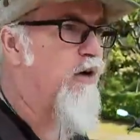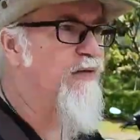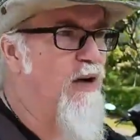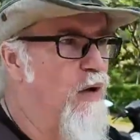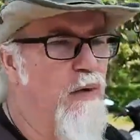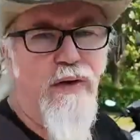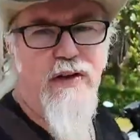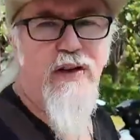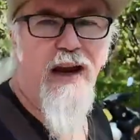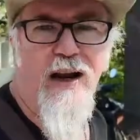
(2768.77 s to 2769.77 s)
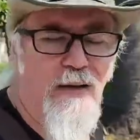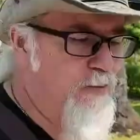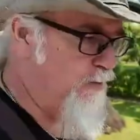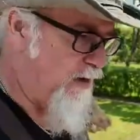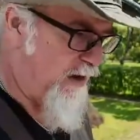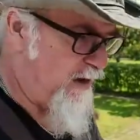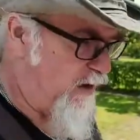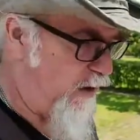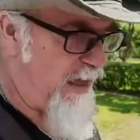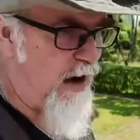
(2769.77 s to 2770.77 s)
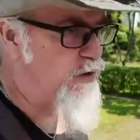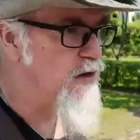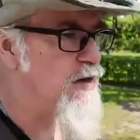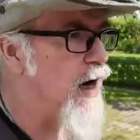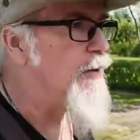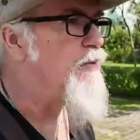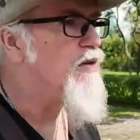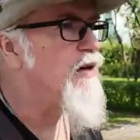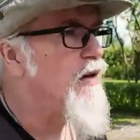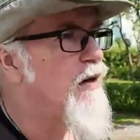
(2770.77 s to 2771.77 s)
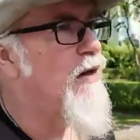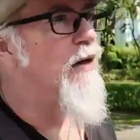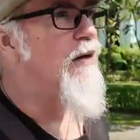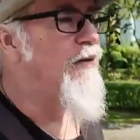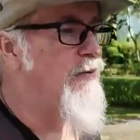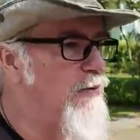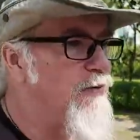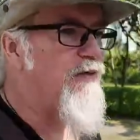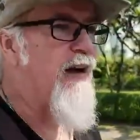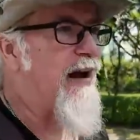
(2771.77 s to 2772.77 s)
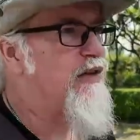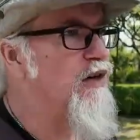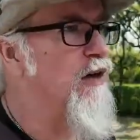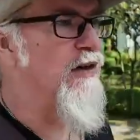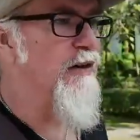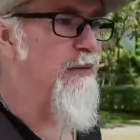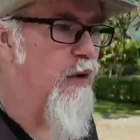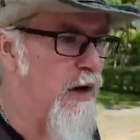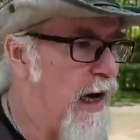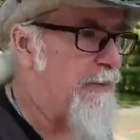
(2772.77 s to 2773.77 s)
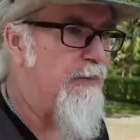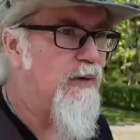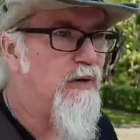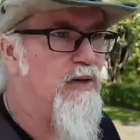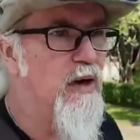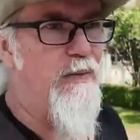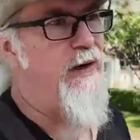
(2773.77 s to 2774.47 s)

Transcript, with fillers: your phone is like, you know, a thousand times faster and more capable. So, I